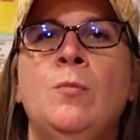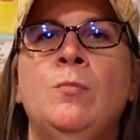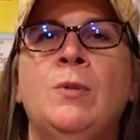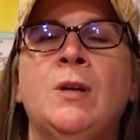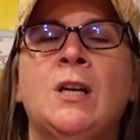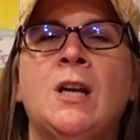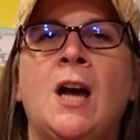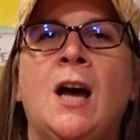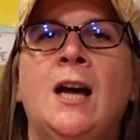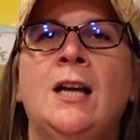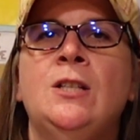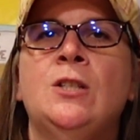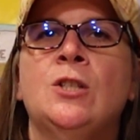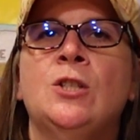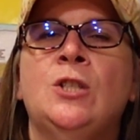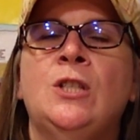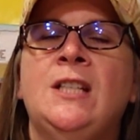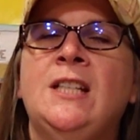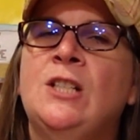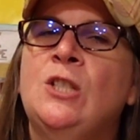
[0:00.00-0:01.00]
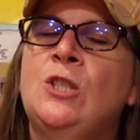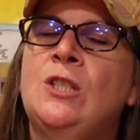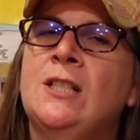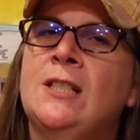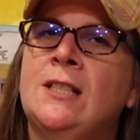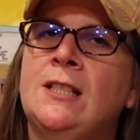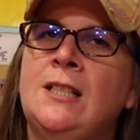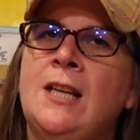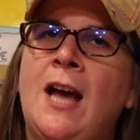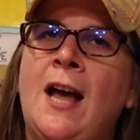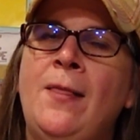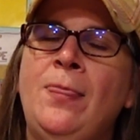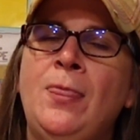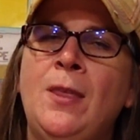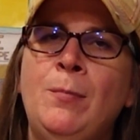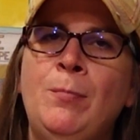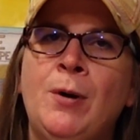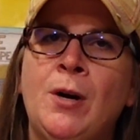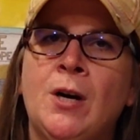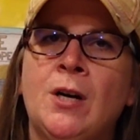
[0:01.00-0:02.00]
because she is just not
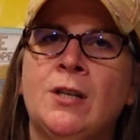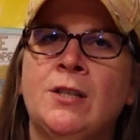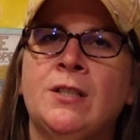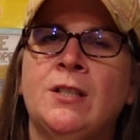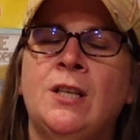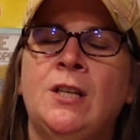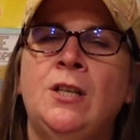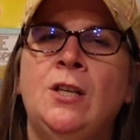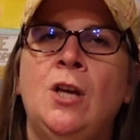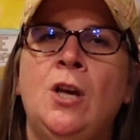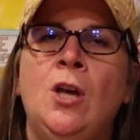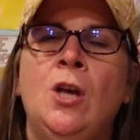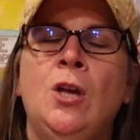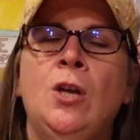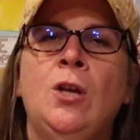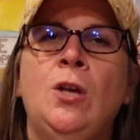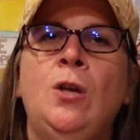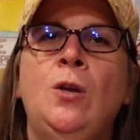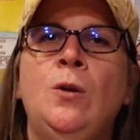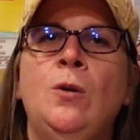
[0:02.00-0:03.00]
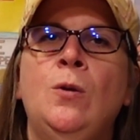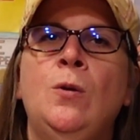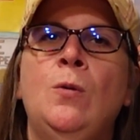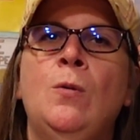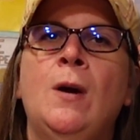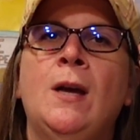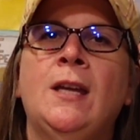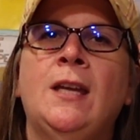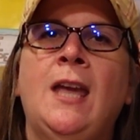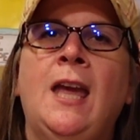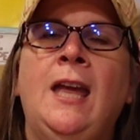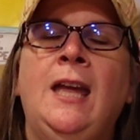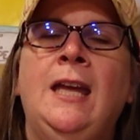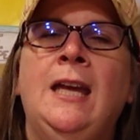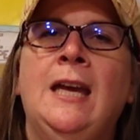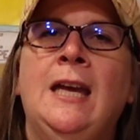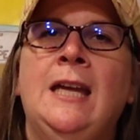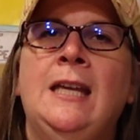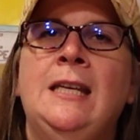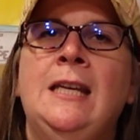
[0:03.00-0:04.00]
the person who
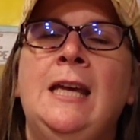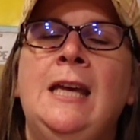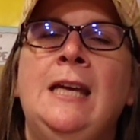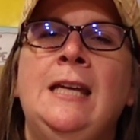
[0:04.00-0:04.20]
can